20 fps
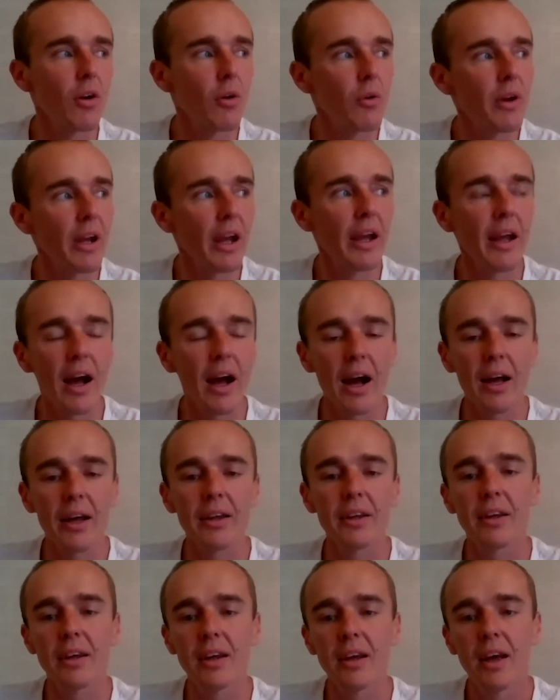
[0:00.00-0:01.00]
okay,
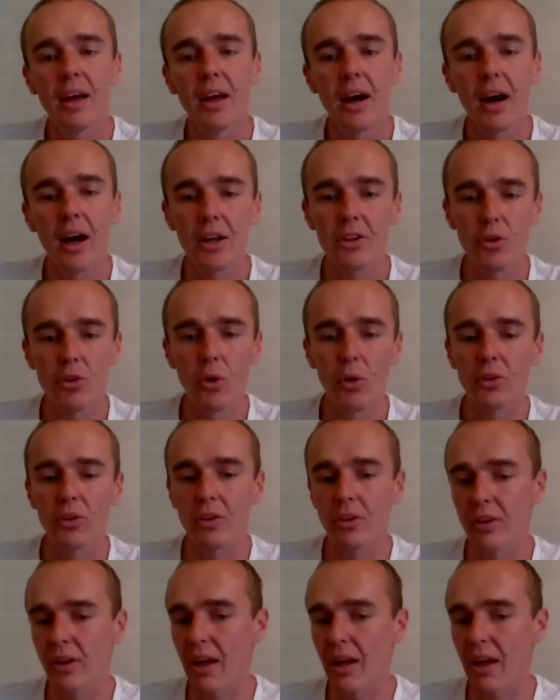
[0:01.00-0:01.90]
I told